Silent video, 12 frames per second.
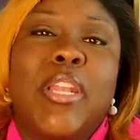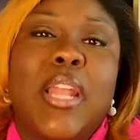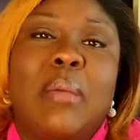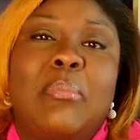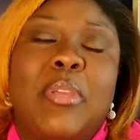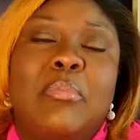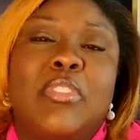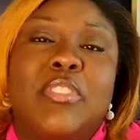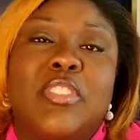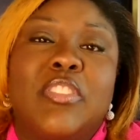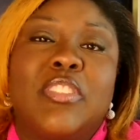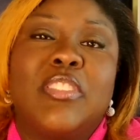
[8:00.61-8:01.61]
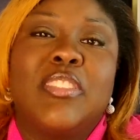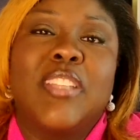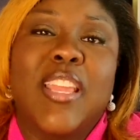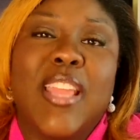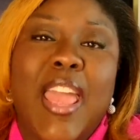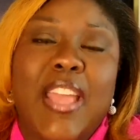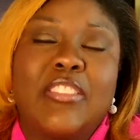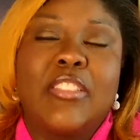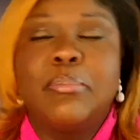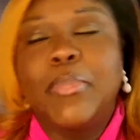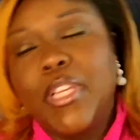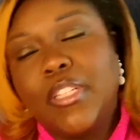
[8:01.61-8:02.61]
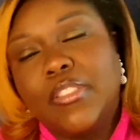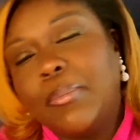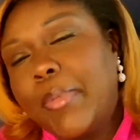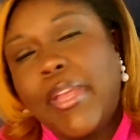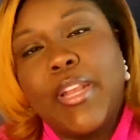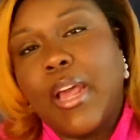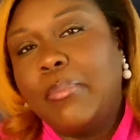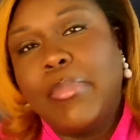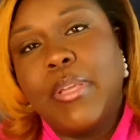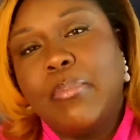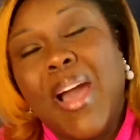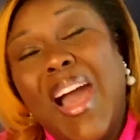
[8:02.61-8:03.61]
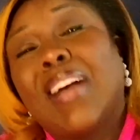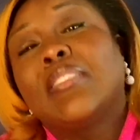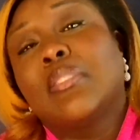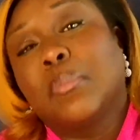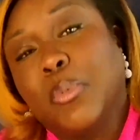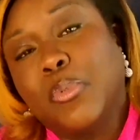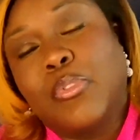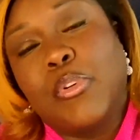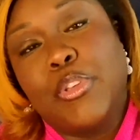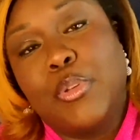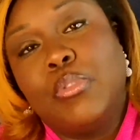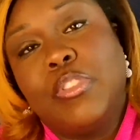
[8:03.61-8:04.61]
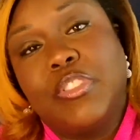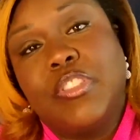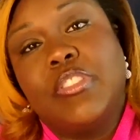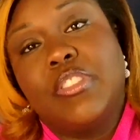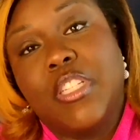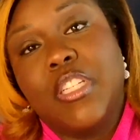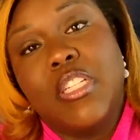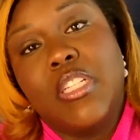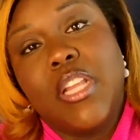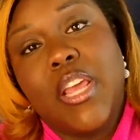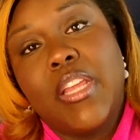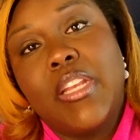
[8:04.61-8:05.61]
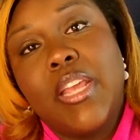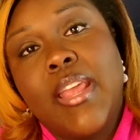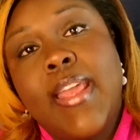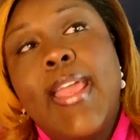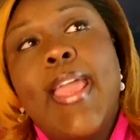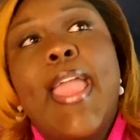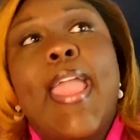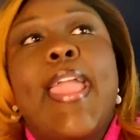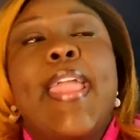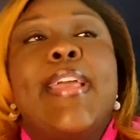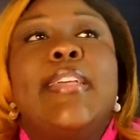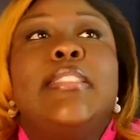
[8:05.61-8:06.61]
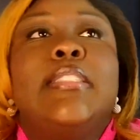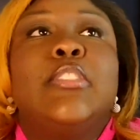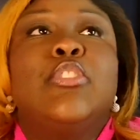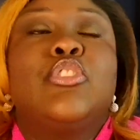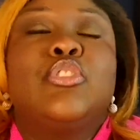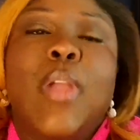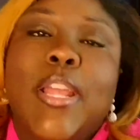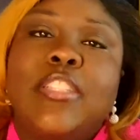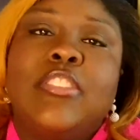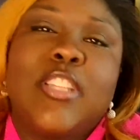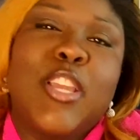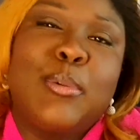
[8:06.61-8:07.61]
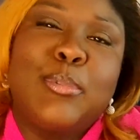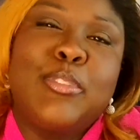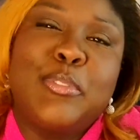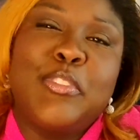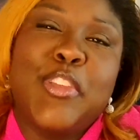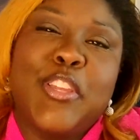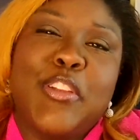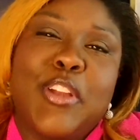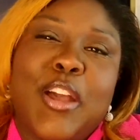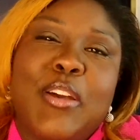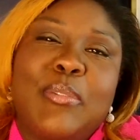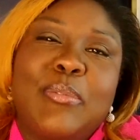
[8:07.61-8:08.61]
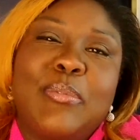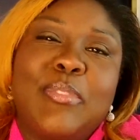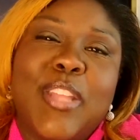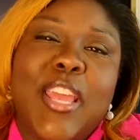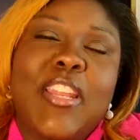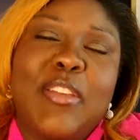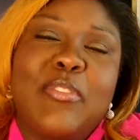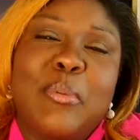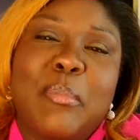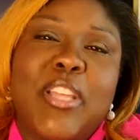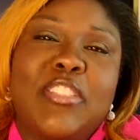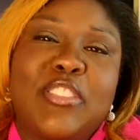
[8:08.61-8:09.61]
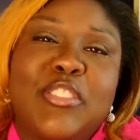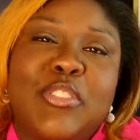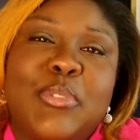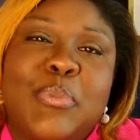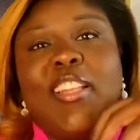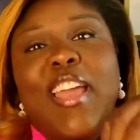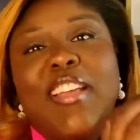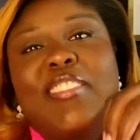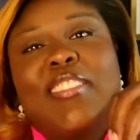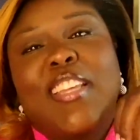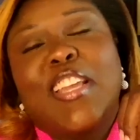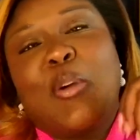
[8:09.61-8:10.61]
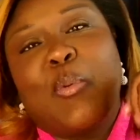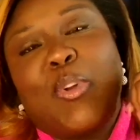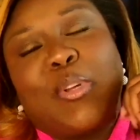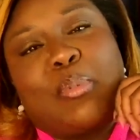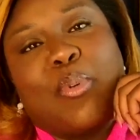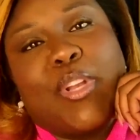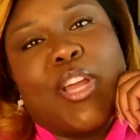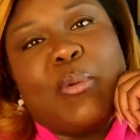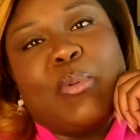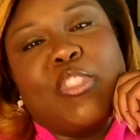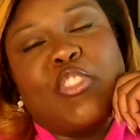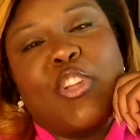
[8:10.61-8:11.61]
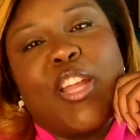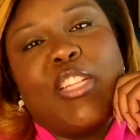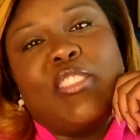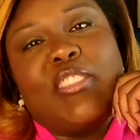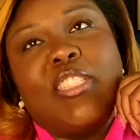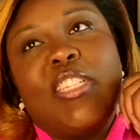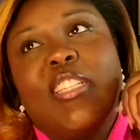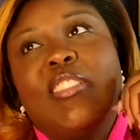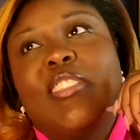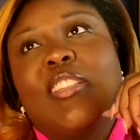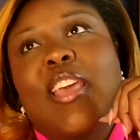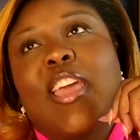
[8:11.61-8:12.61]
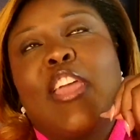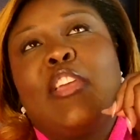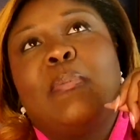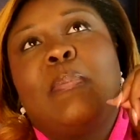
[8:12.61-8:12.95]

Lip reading: not be positioned to take action because it may not be possible for you to succeed in that. And strategy helps you figure out that information too. Last thing I want to point out with strategy is that